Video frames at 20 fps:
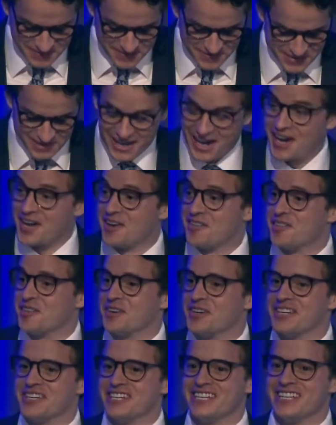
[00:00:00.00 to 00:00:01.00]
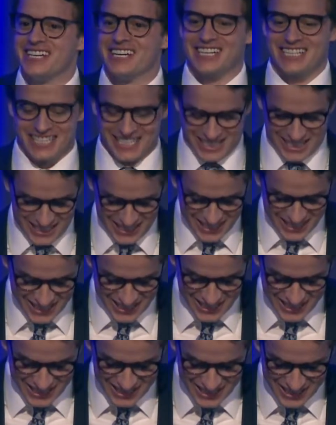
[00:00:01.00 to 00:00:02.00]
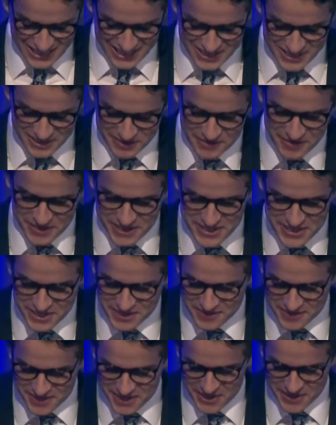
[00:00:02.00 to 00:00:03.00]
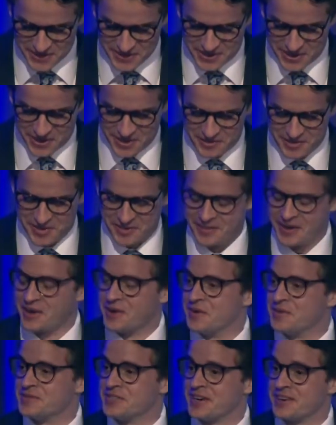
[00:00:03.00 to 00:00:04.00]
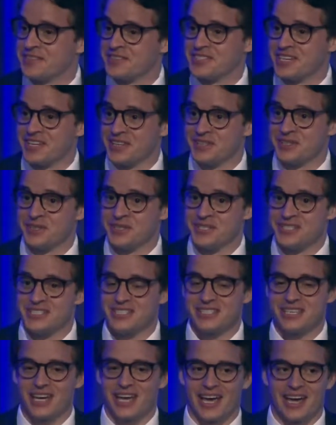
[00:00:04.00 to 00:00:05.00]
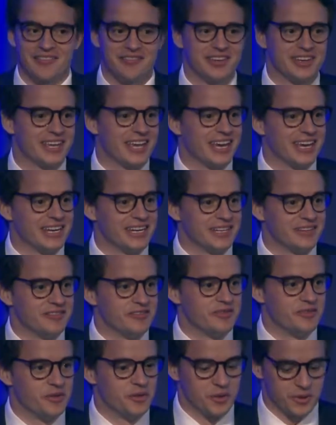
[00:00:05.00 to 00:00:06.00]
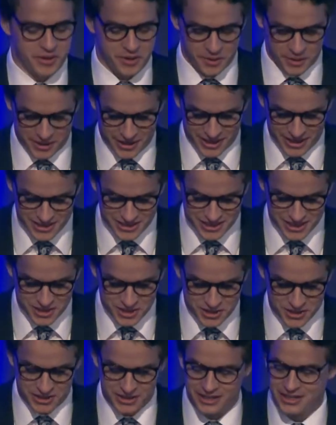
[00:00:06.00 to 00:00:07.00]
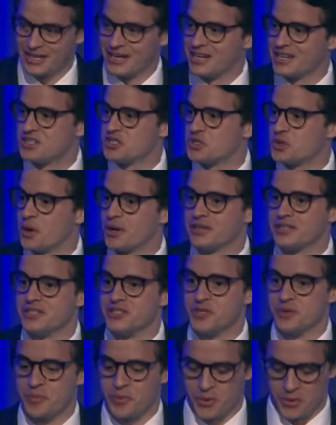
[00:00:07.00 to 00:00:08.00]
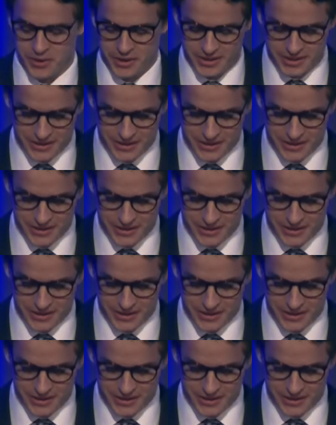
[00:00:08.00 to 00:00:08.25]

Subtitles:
Hi, everyone. It is a pleasure to be here with all of you in my hometown of St. Louis, advocating for an organization that I strongly support.